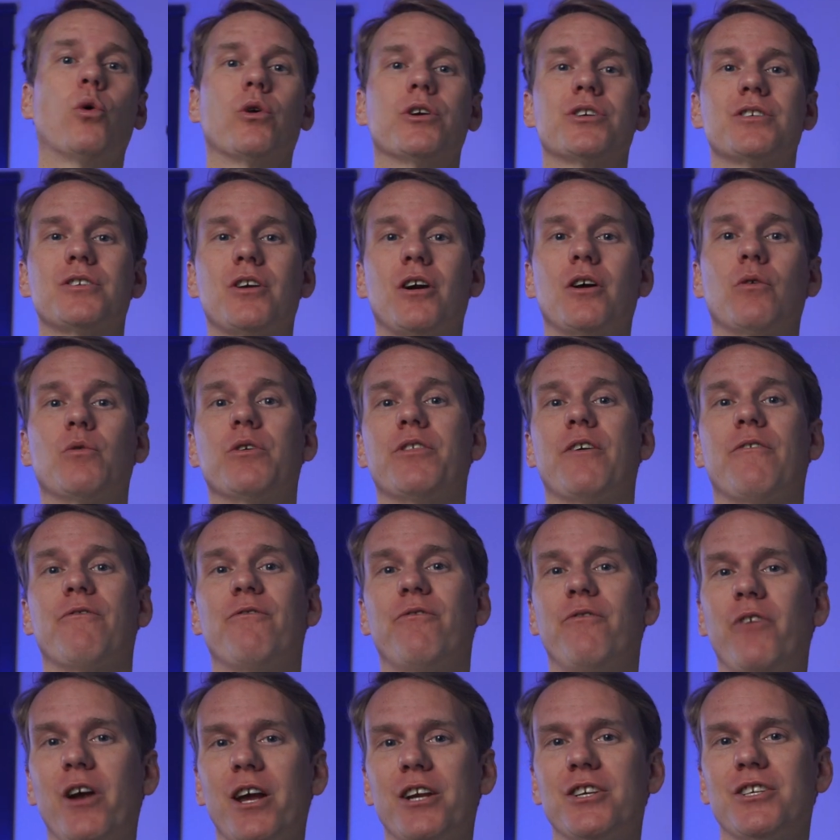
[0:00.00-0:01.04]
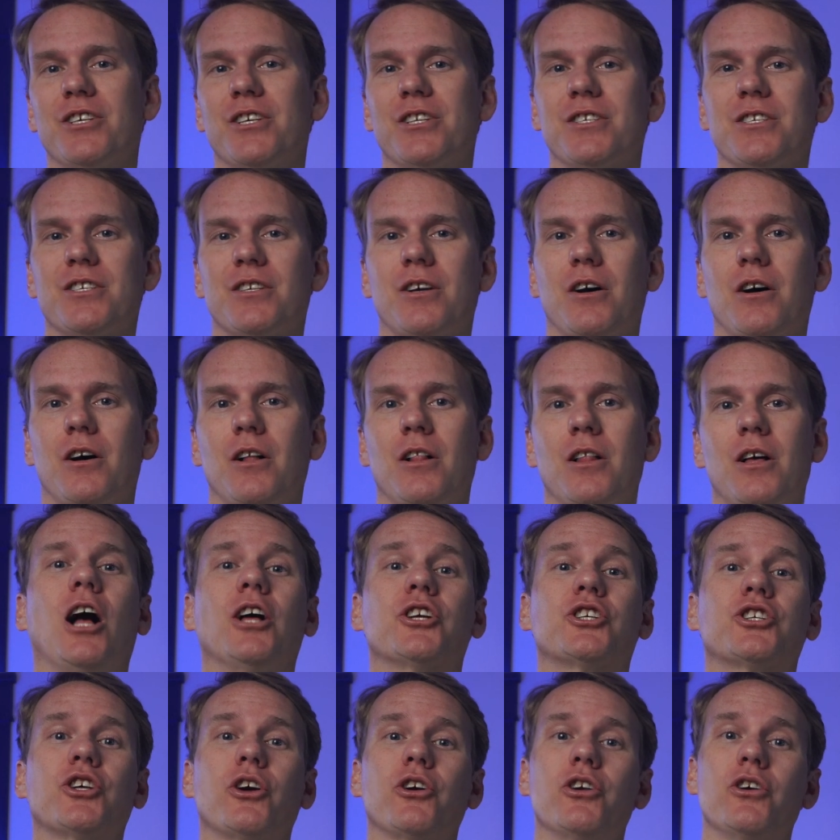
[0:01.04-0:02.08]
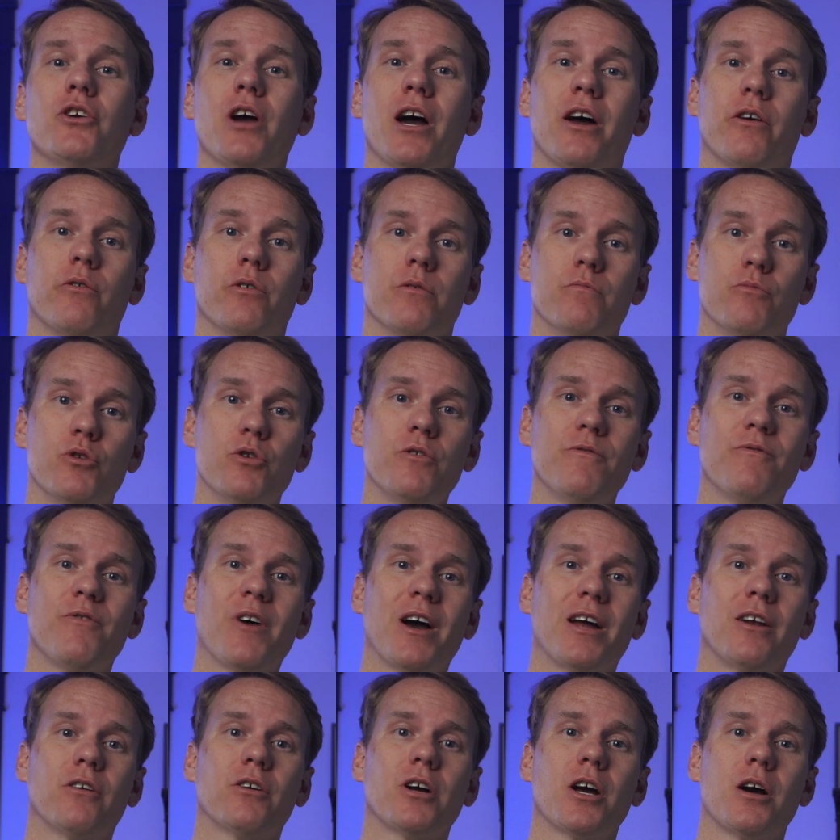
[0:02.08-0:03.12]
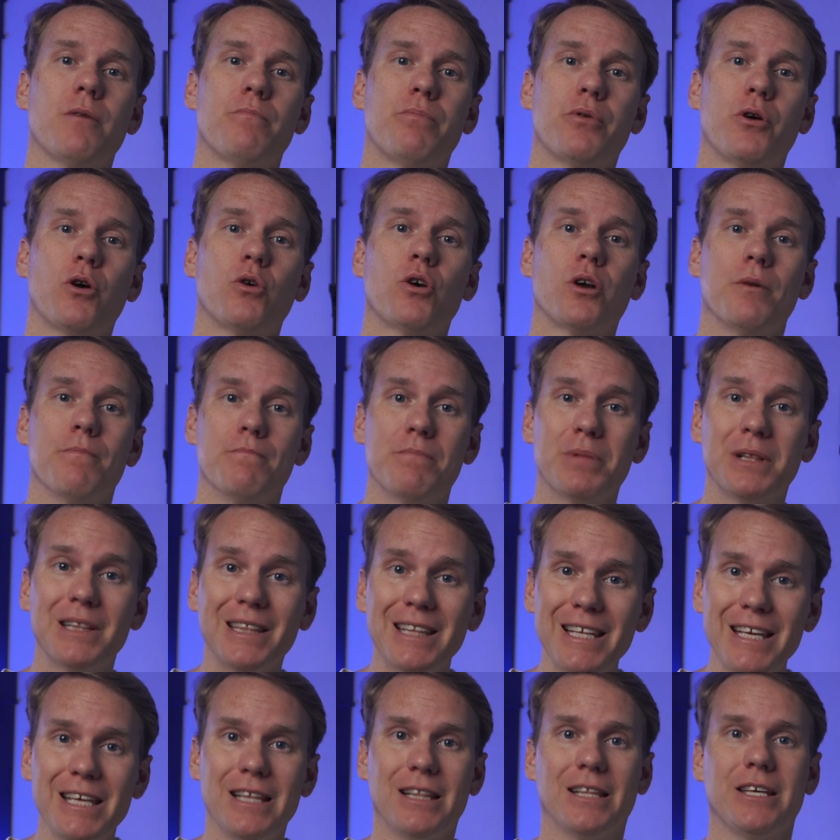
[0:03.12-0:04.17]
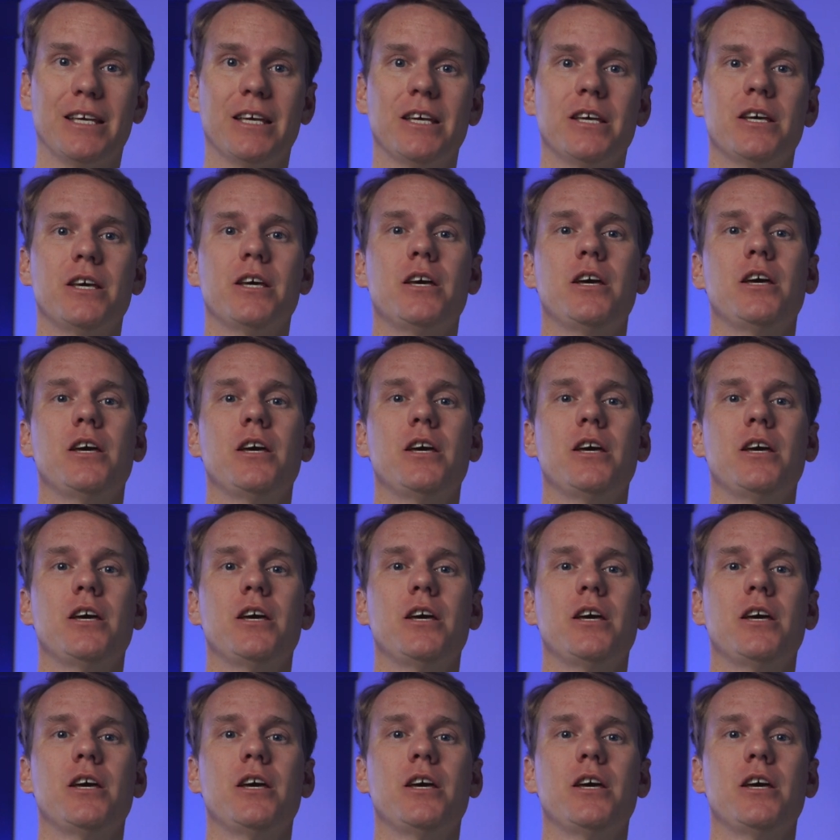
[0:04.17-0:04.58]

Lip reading: Or start with a fresh install, I'll show you how to remove Final Cut Pro completely,